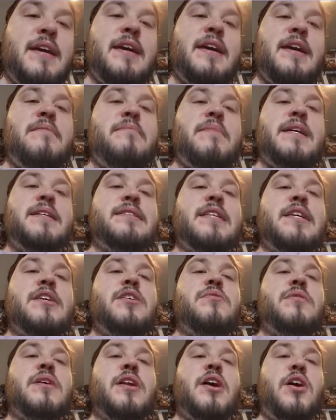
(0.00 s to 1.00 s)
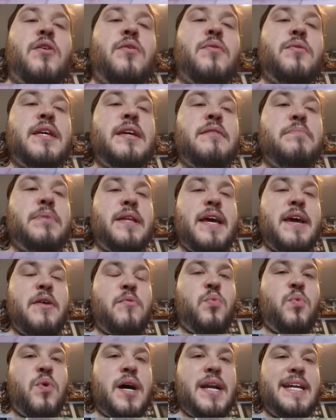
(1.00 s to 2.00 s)
It means that you can only play
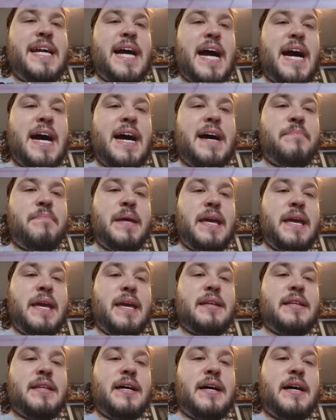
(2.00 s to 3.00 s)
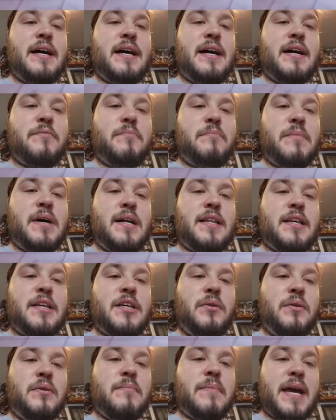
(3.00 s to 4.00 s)
1 copy of
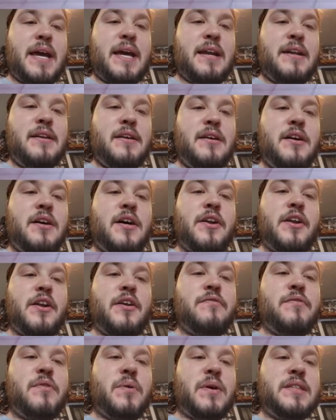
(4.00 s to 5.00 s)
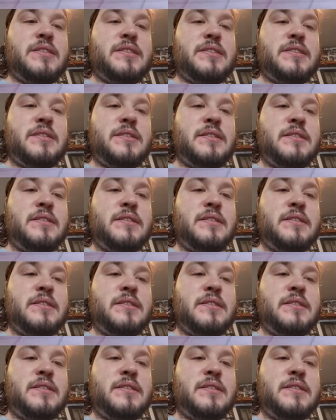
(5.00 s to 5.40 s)
Molecule Man on your force.